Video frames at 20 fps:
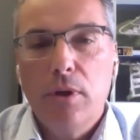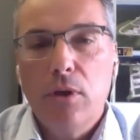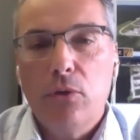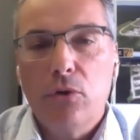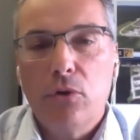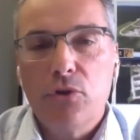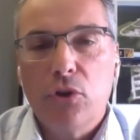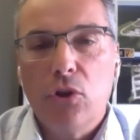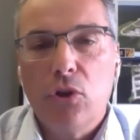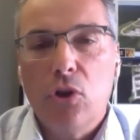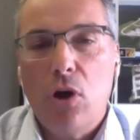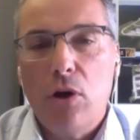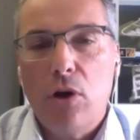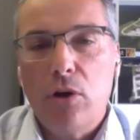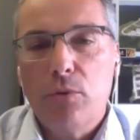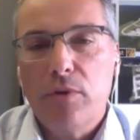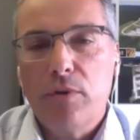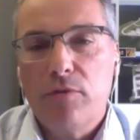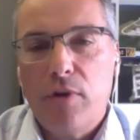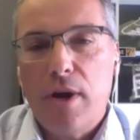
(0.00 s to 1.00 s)
there's a lot
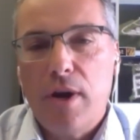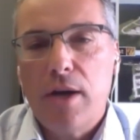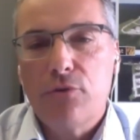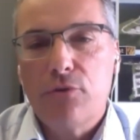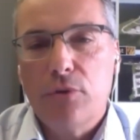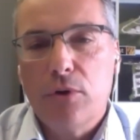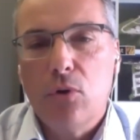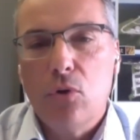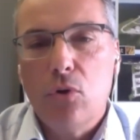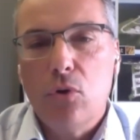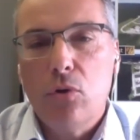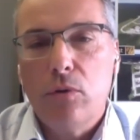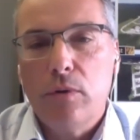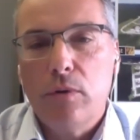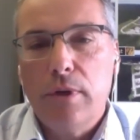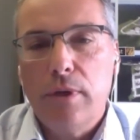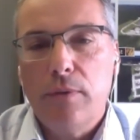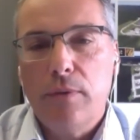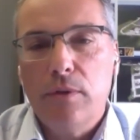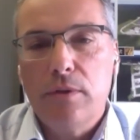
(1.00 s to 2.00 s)
of refractory
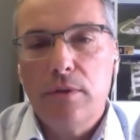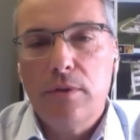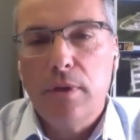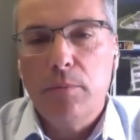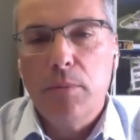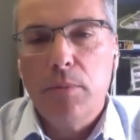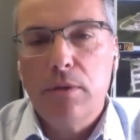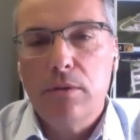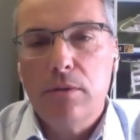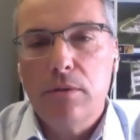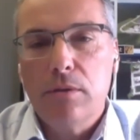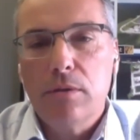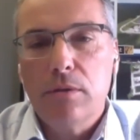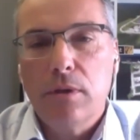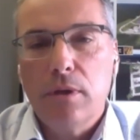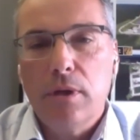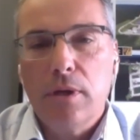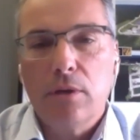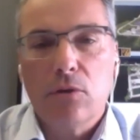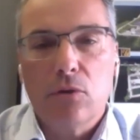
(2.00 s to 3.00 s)
gold in the
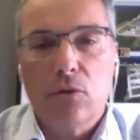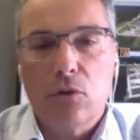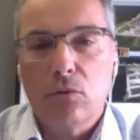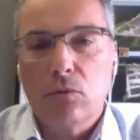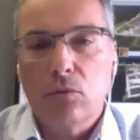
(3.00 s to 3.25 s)
Timmins in